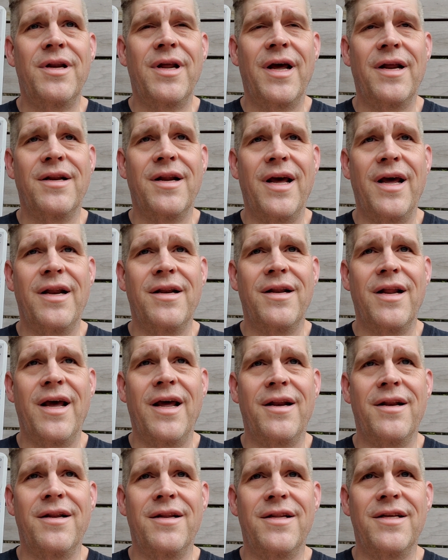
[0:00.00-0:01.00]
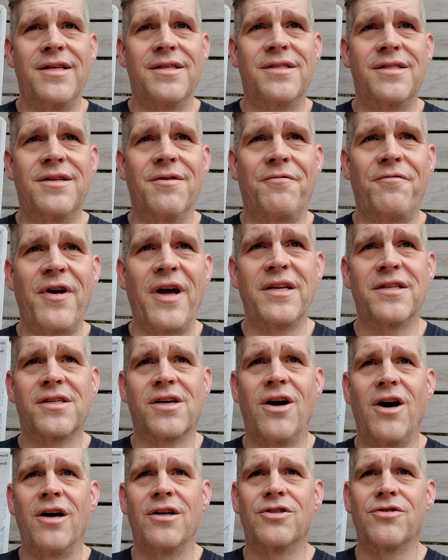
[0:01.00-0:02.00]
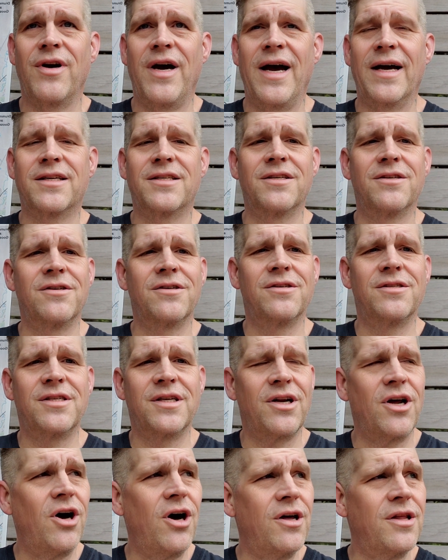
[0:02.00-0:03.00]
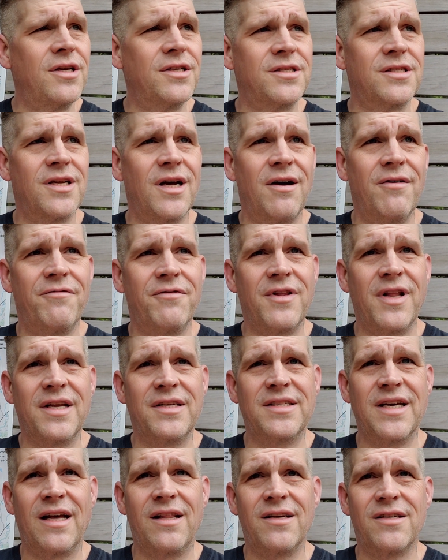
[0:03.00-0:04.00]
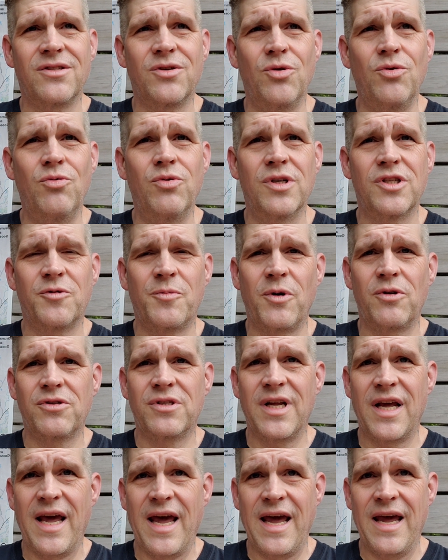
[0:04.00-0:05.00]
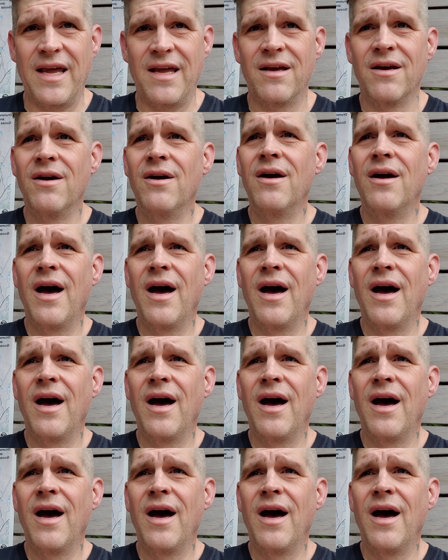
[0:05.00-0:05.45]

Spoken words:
And these defense contractors and all this stuff, and they tell us who we're supposed to hate,